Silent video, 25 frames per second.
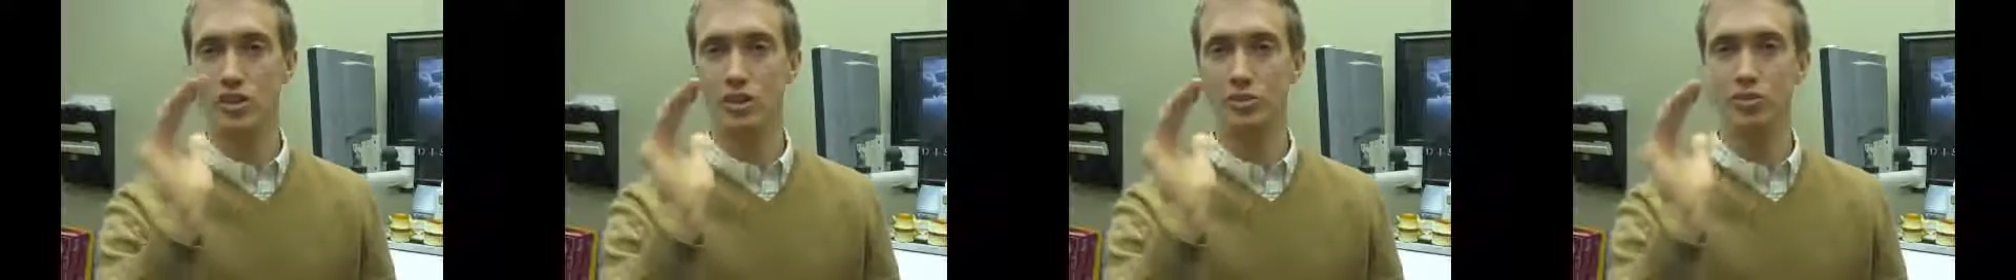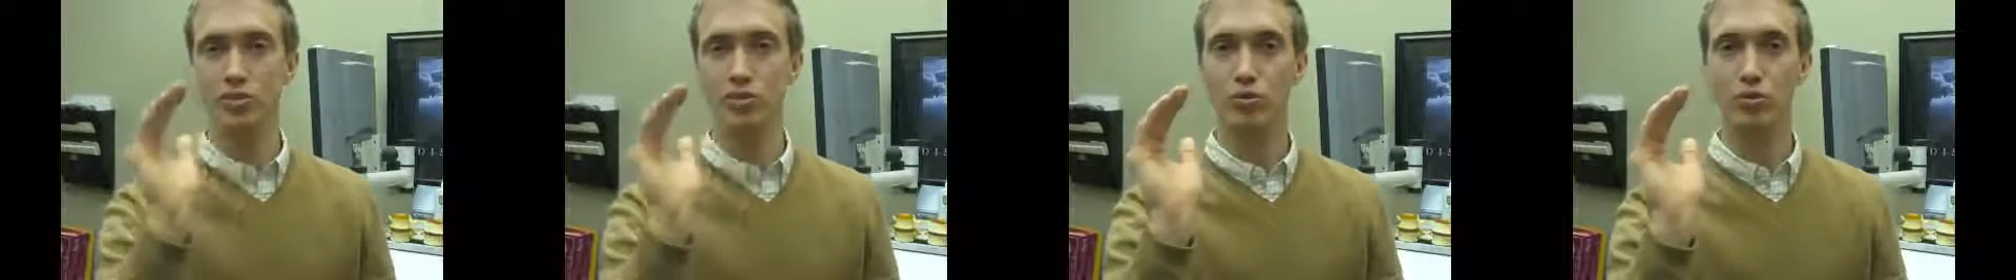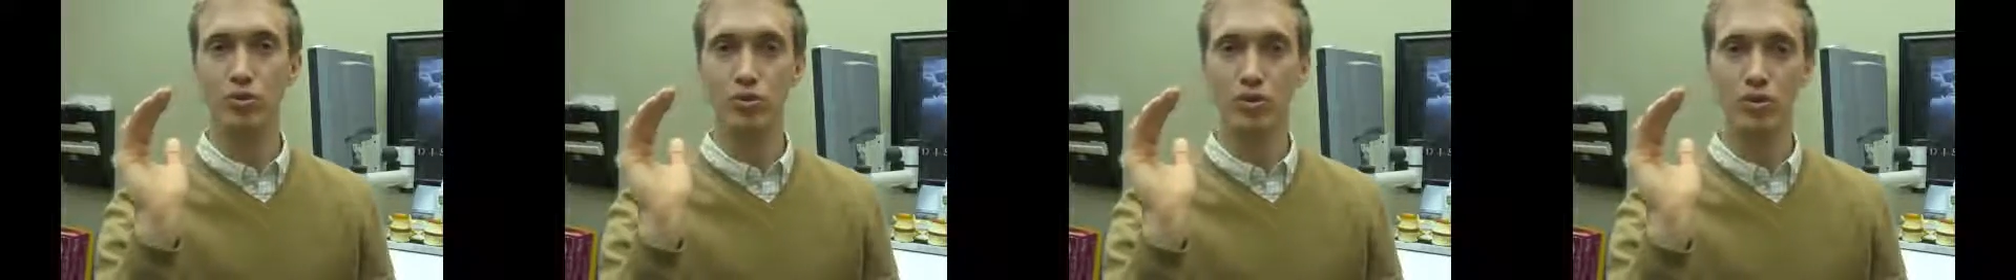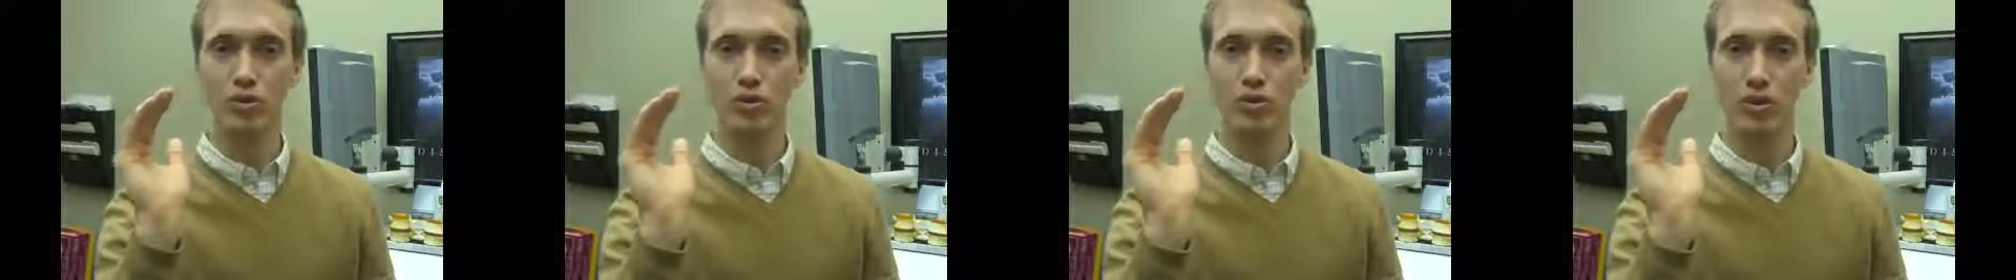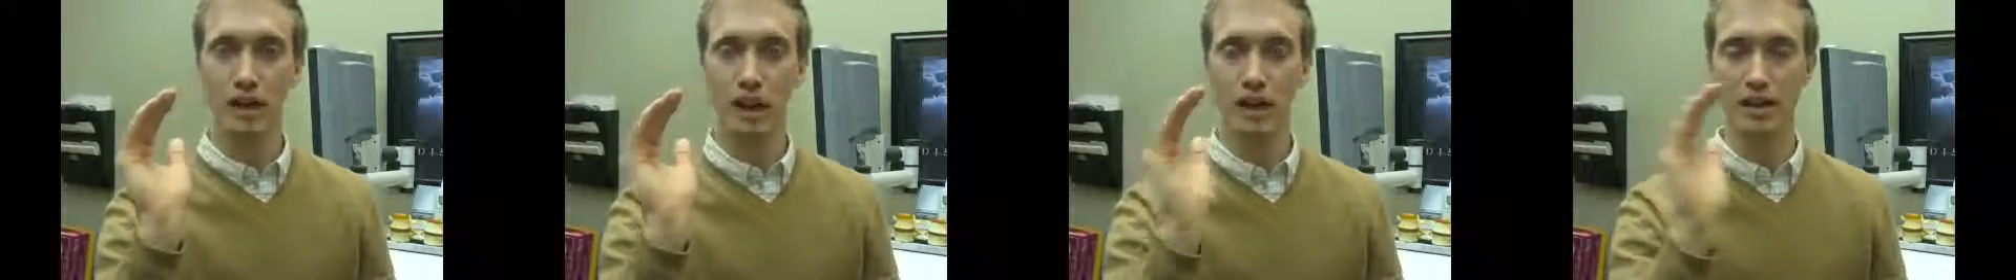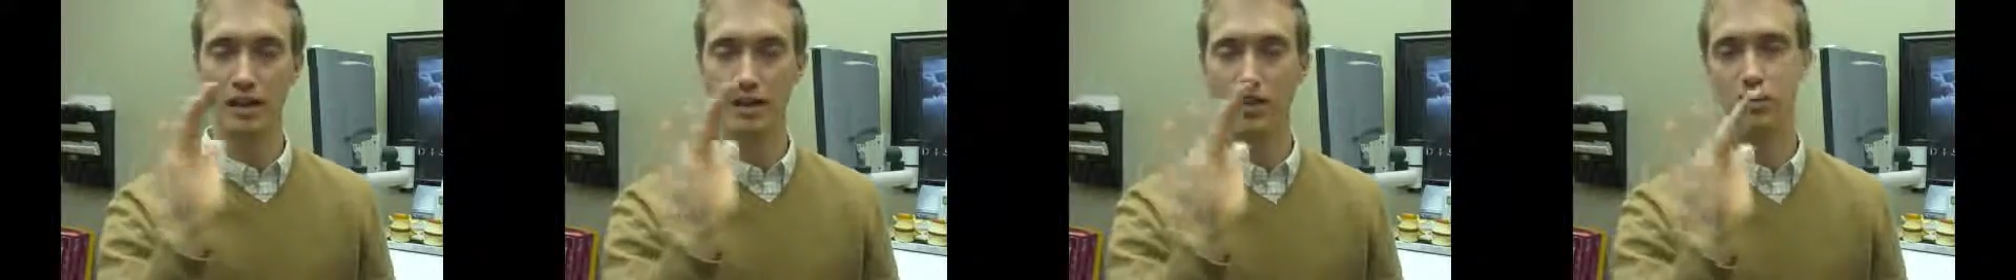improve
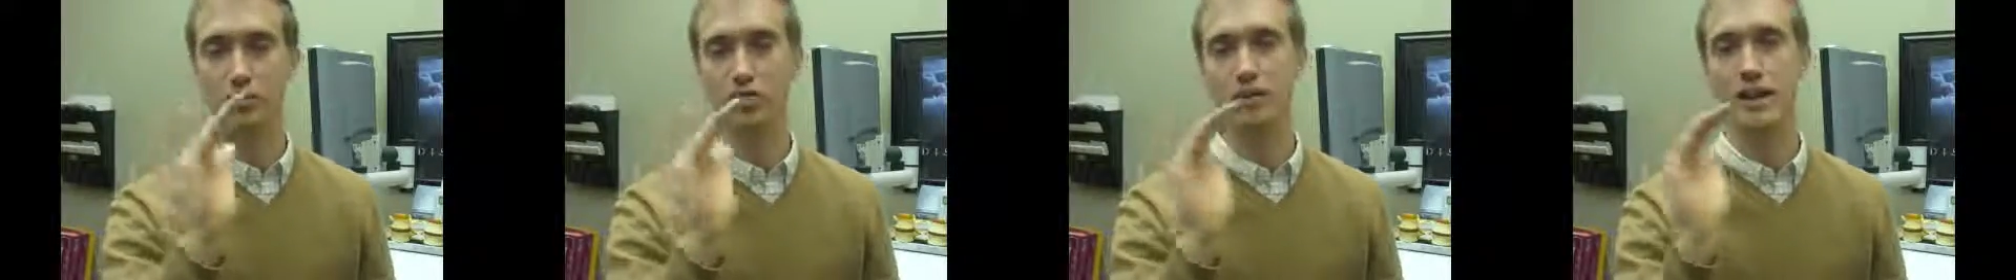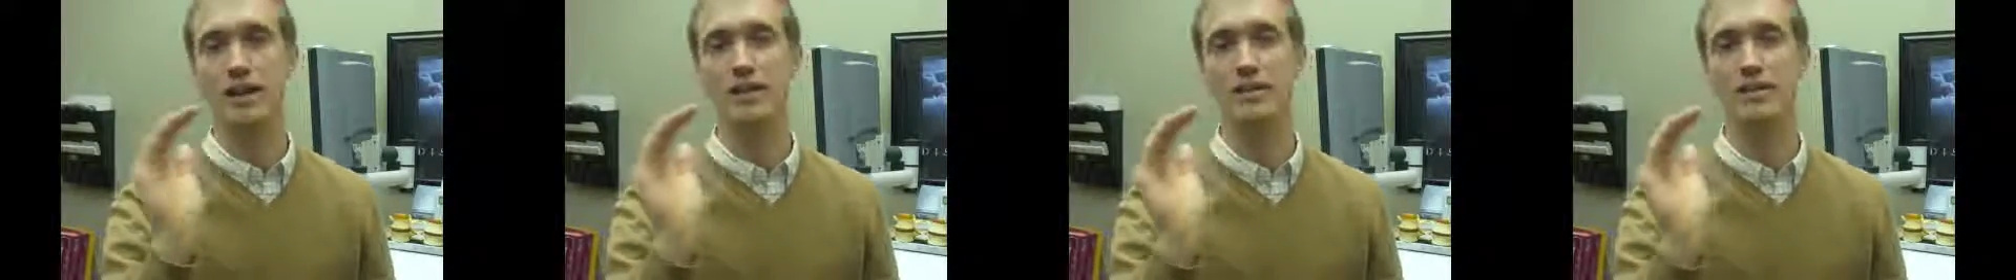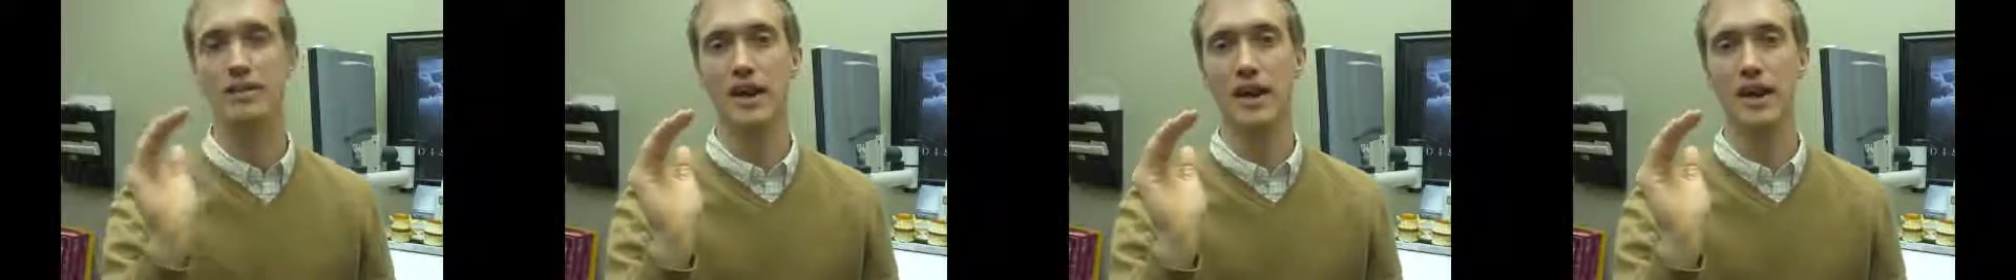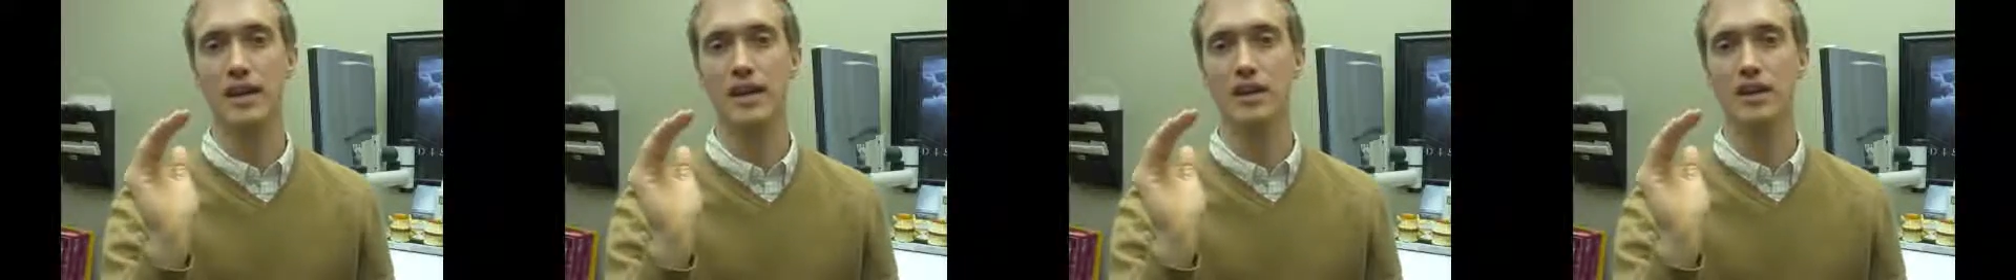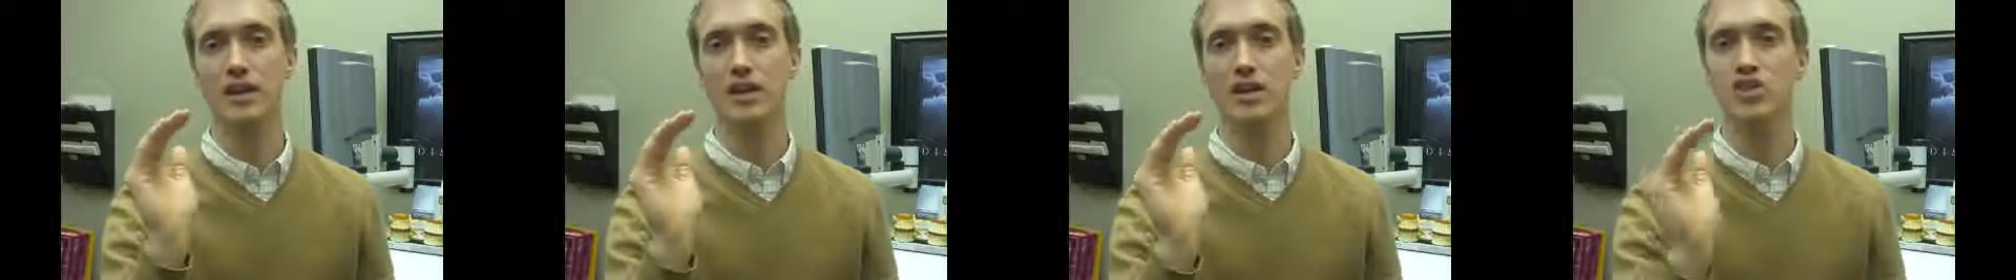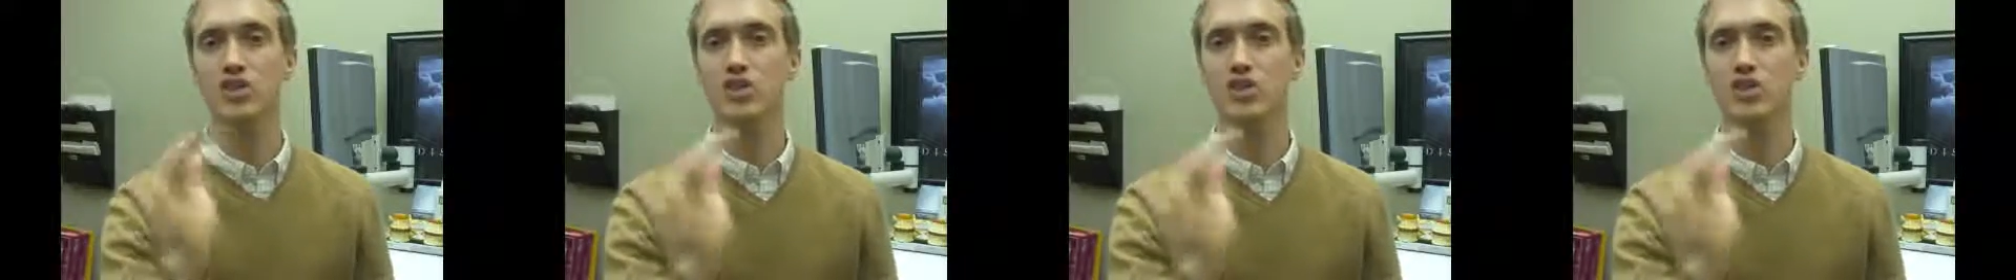that and correct that